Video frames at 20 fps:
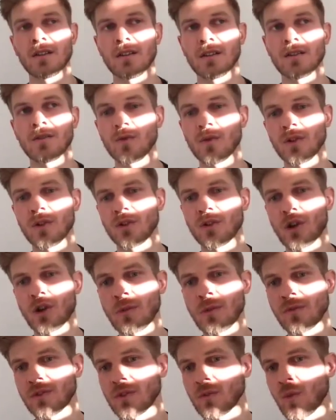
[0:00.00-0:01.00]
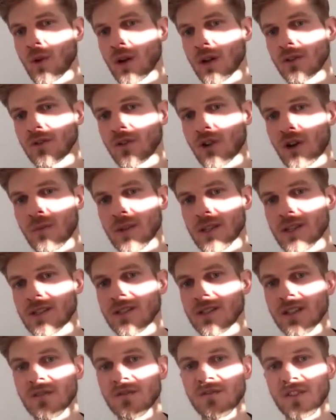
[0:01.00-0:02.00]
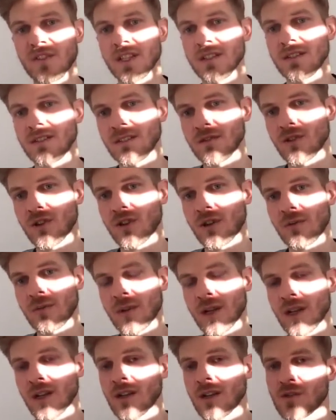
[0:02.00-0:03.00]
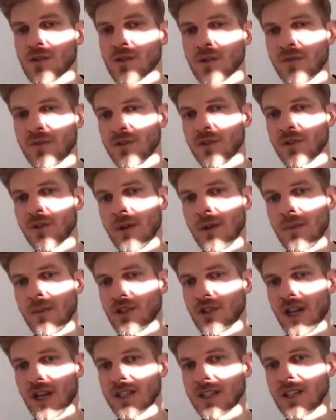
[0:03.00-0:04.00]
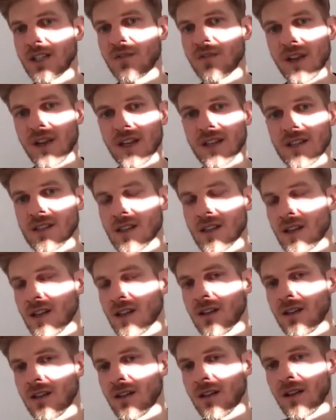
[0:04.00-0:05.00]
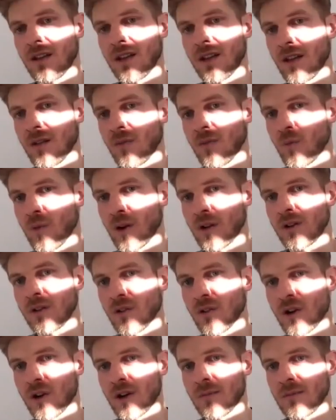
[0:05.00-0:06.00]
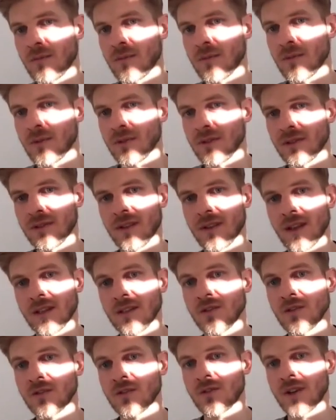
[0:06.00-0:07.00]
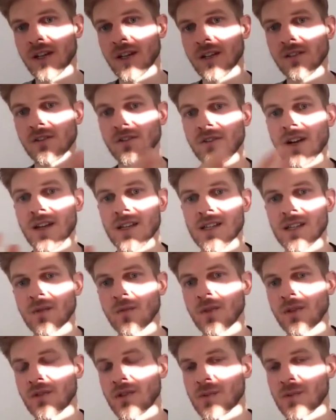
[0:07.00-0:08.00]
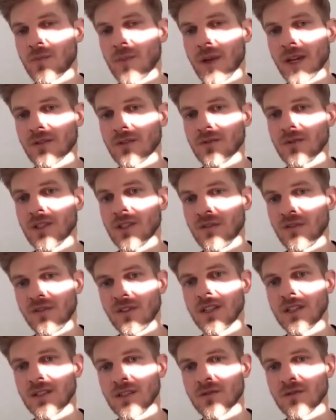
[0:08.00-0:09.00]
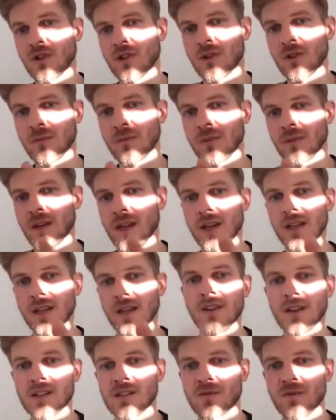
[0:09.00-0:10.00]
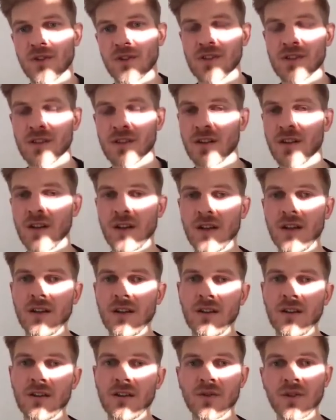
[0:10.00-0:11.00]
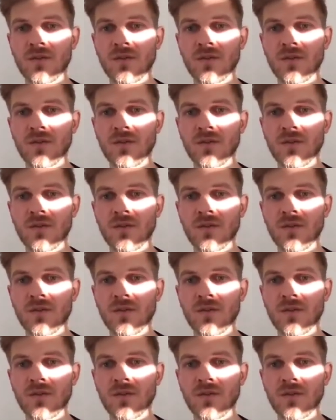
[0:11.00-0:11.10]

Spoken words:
dual norm of the one norm is the infinity norm. So if your objective has a one norm, then you're regularizing with respect to the infinity norm and vice versa. So